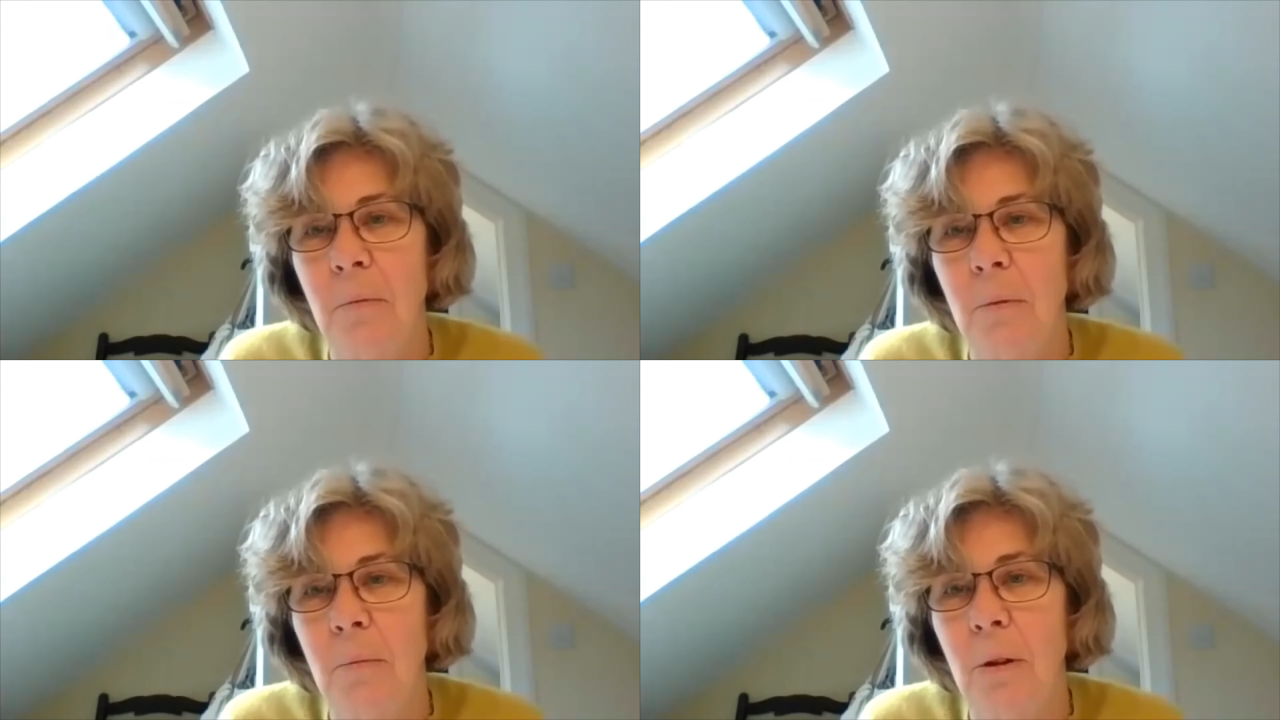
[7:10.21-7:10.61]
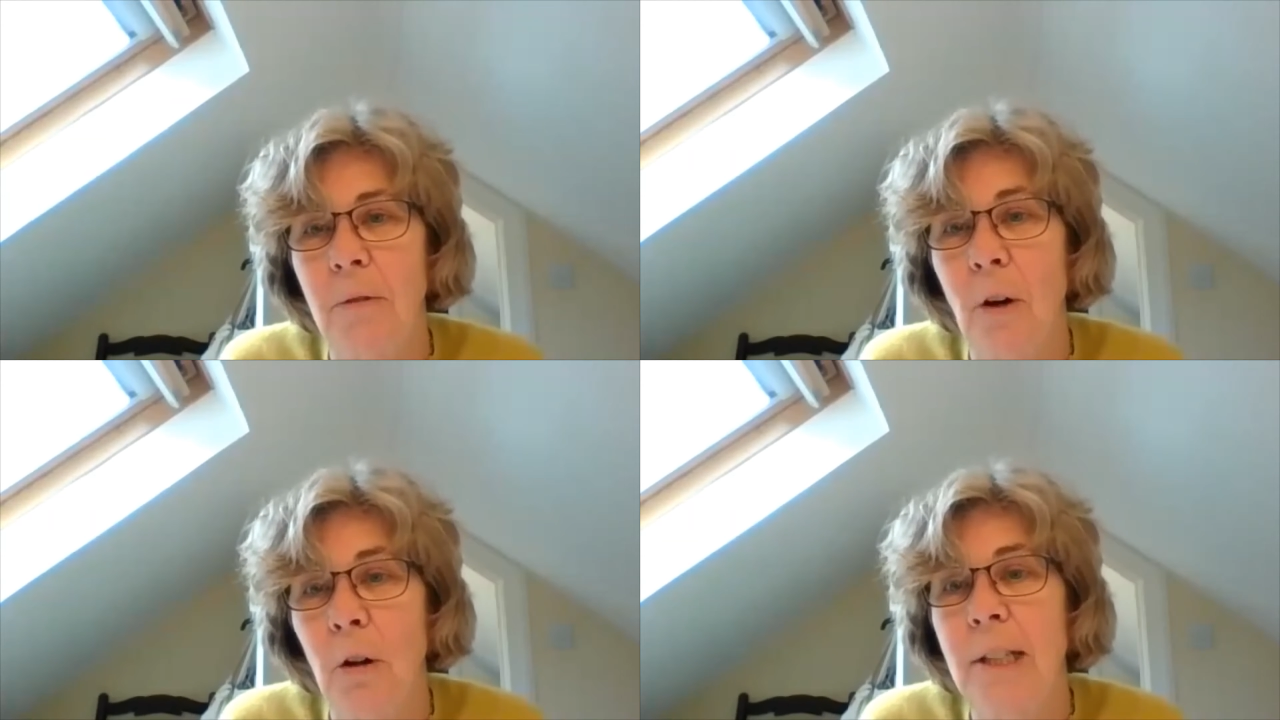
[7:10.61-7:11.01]
with the
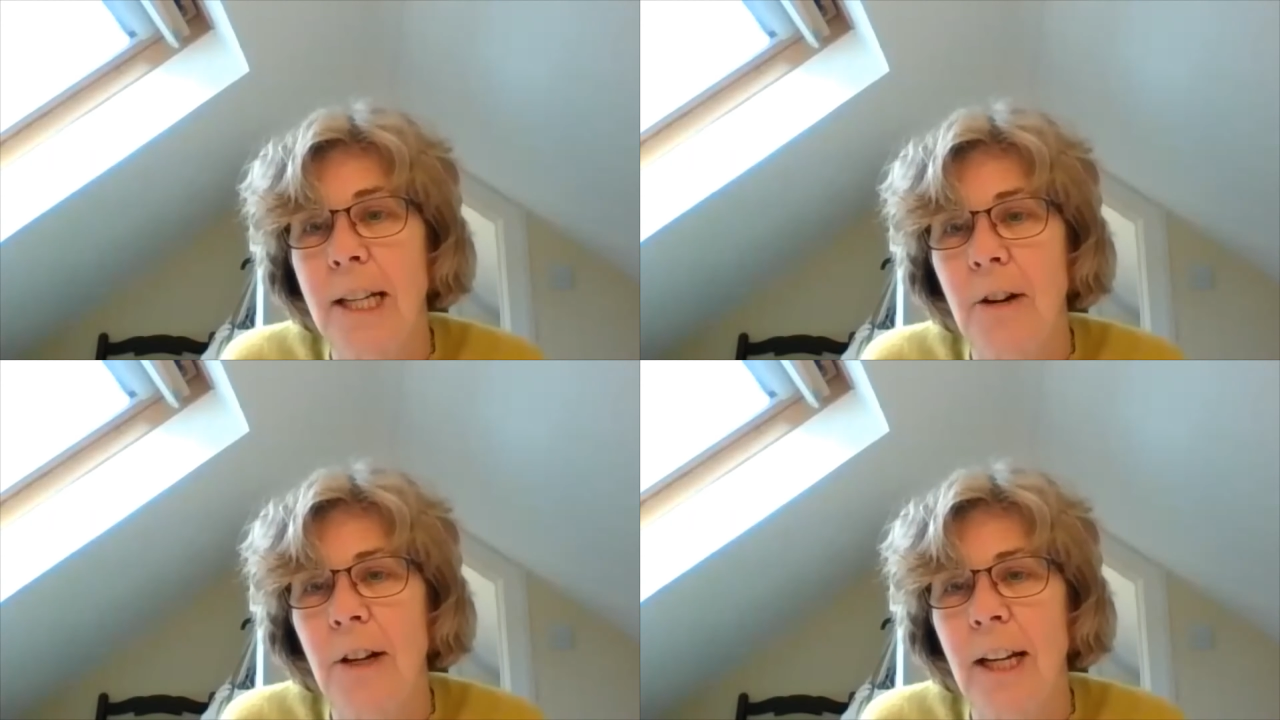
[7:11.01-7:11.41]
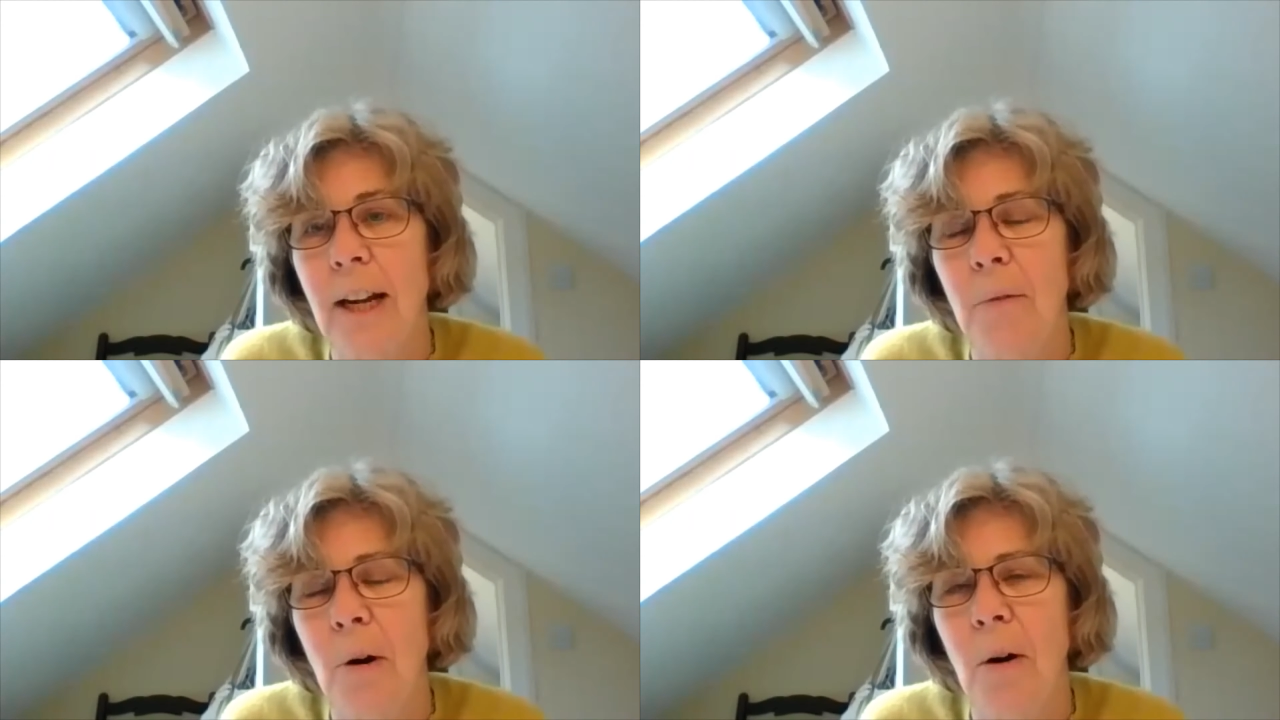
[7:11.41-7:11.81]
volunteering?
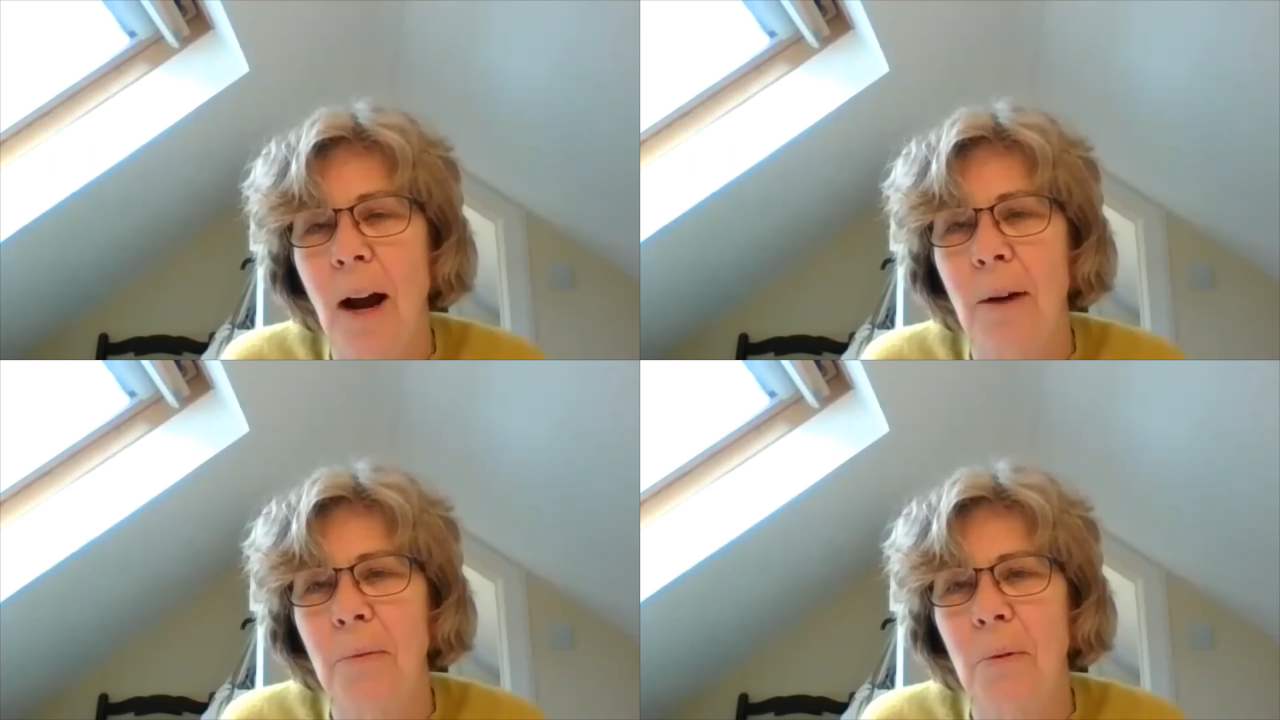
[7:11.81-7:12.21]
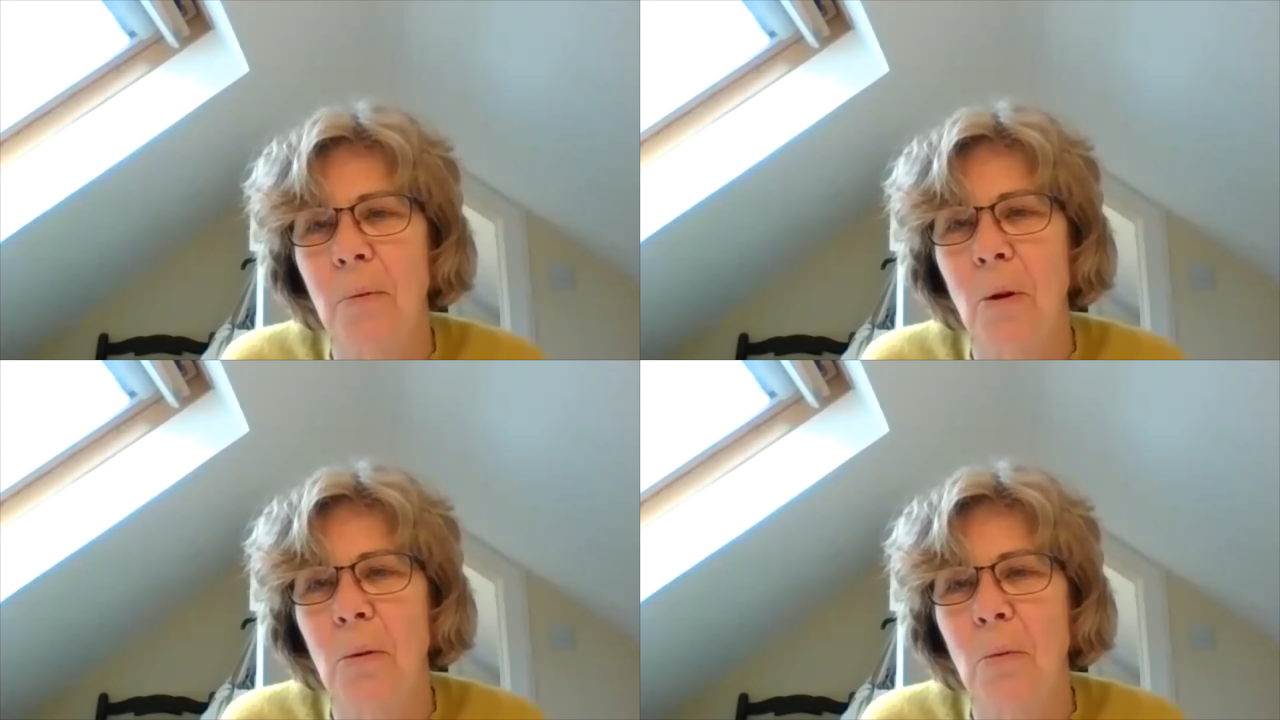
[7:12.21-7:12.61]

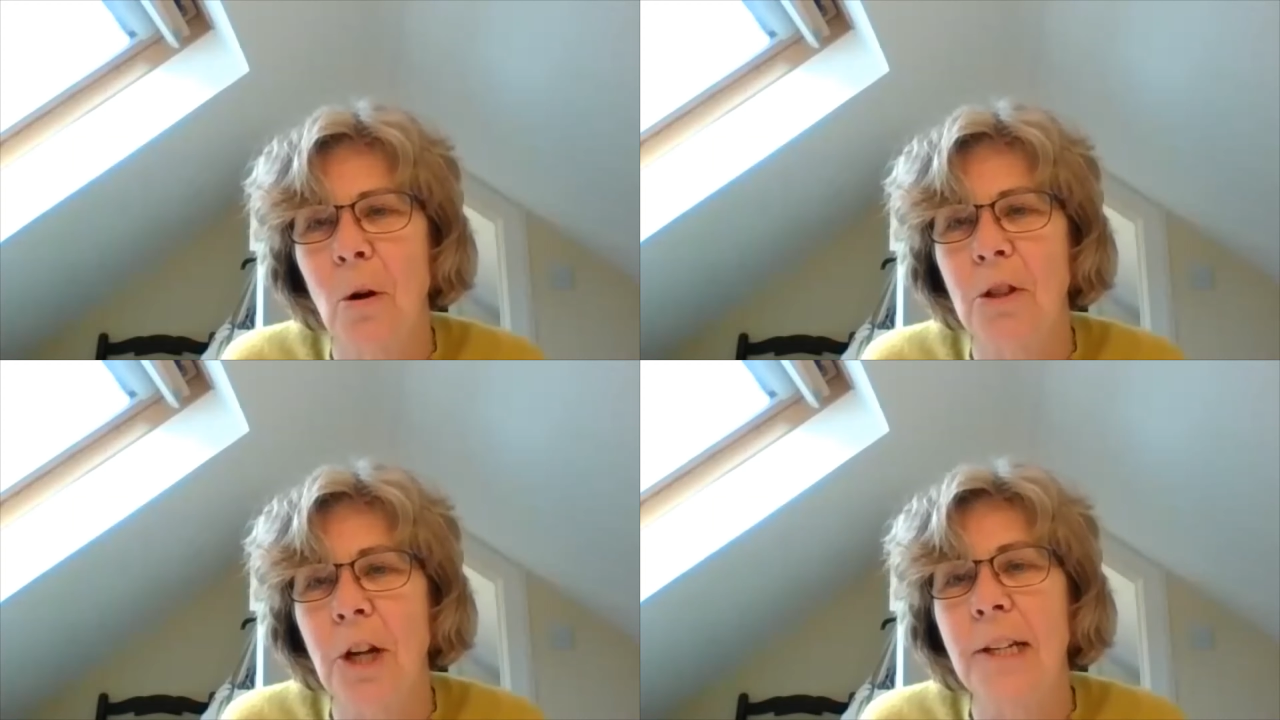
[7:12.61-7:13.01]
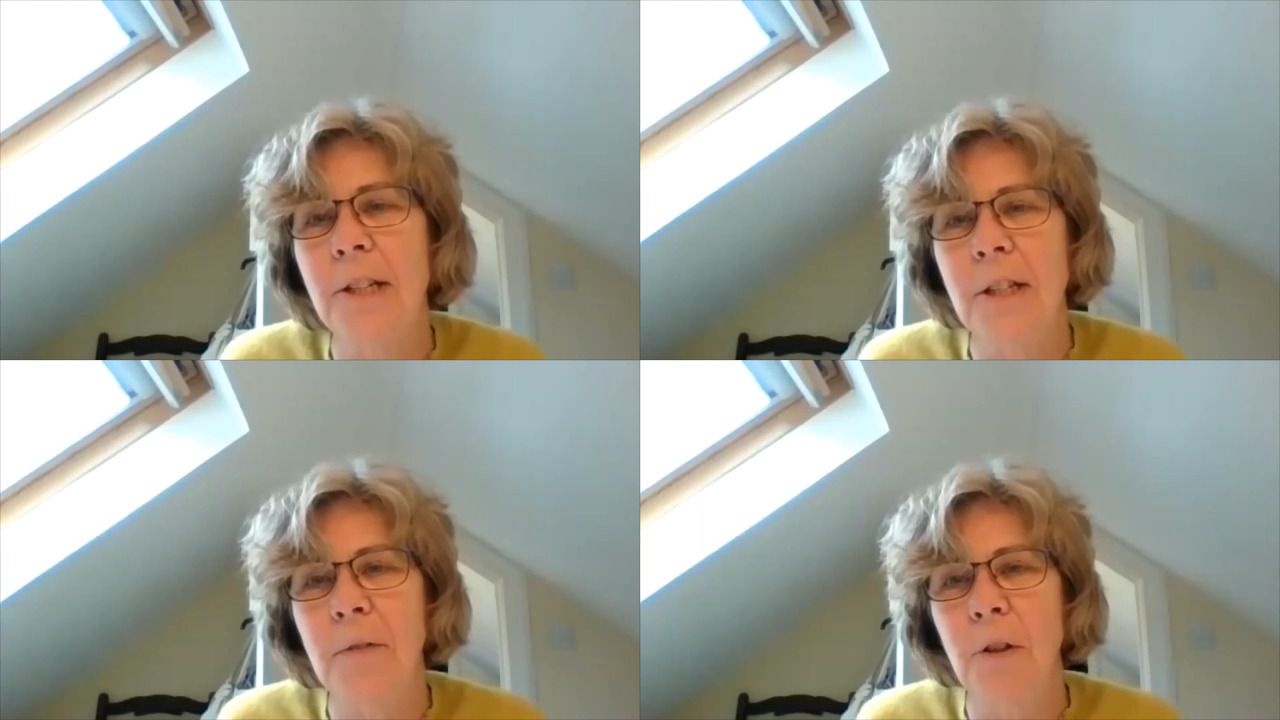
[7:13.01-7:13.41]
What
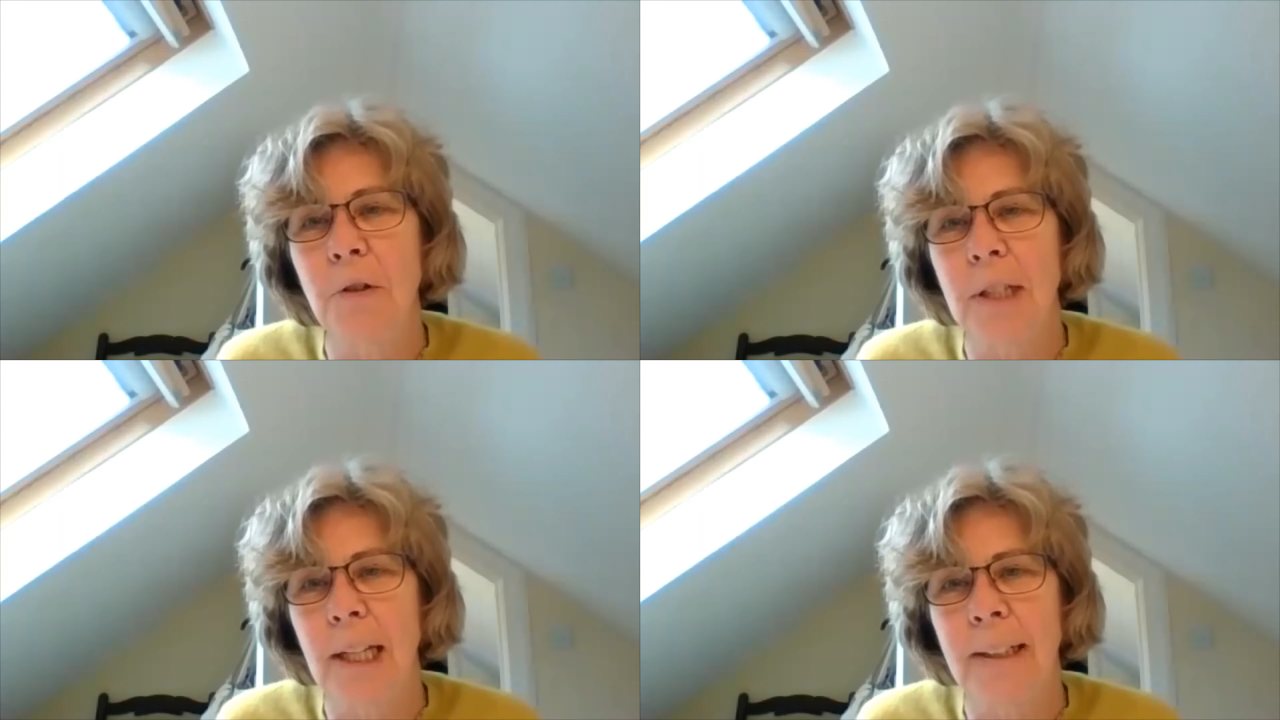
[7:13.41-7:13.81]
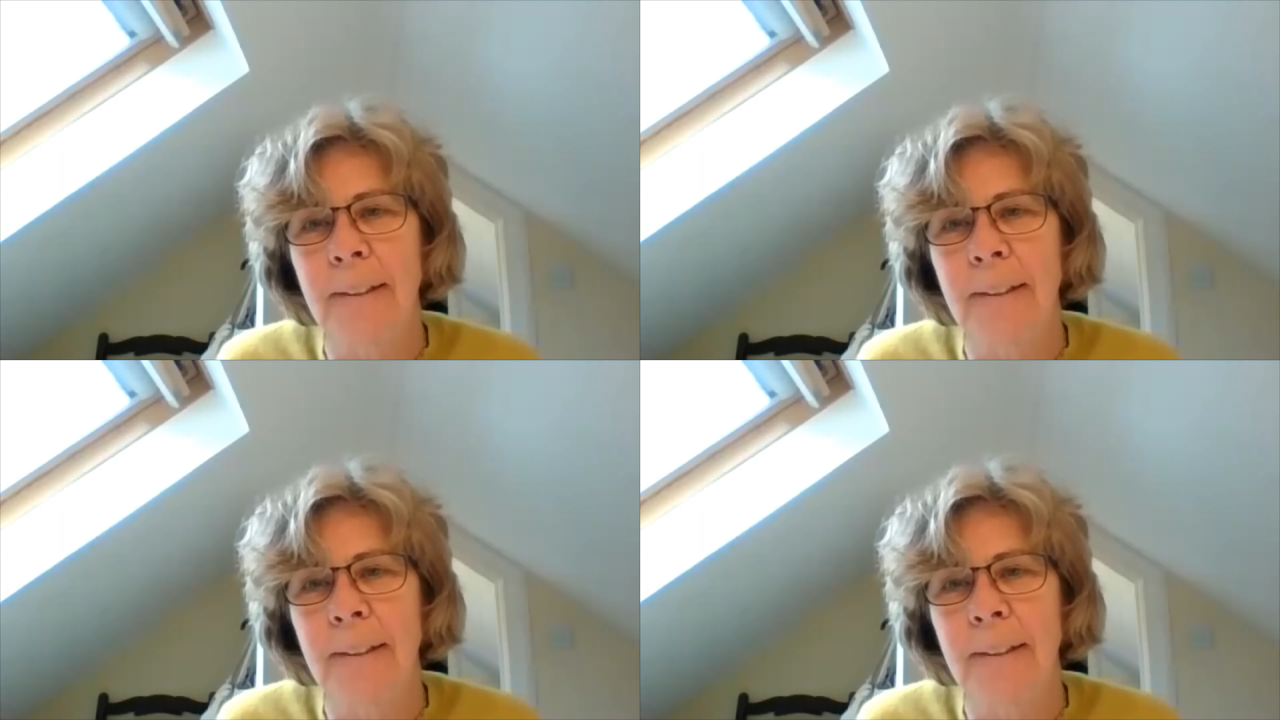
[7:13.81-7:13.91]
changes have you seen?